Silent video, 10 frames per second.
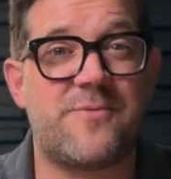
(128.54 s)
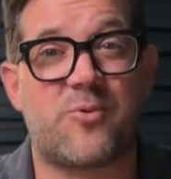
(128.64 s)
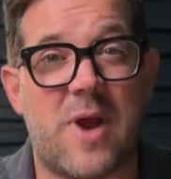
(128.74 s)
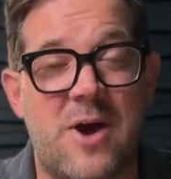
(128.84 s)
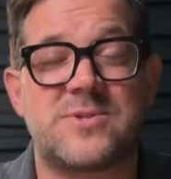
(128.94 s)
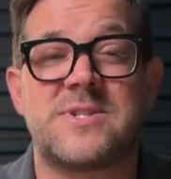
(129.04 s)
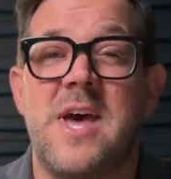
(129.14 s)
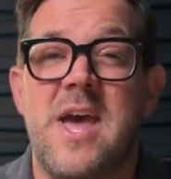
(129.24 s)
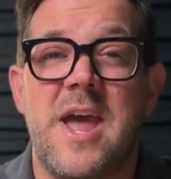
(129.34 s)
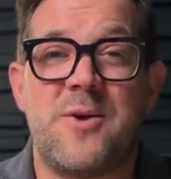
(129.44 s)
routes,
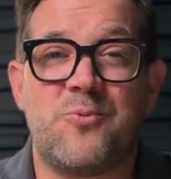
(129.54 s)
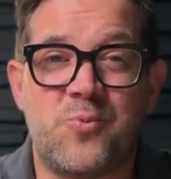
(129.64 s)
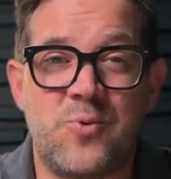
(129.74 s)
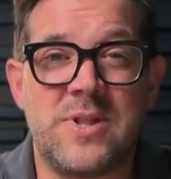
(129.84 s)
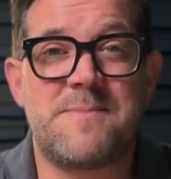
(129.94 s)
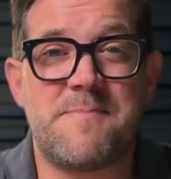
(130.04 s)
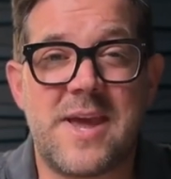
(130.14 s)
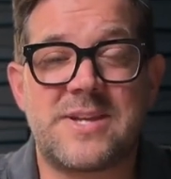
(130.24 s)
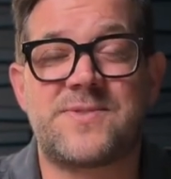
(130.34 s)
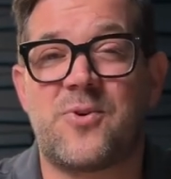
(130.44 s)
it really
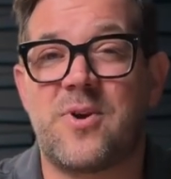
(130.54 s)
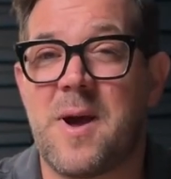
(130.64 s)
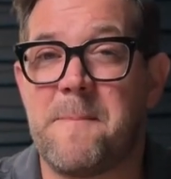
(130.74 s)
makes for a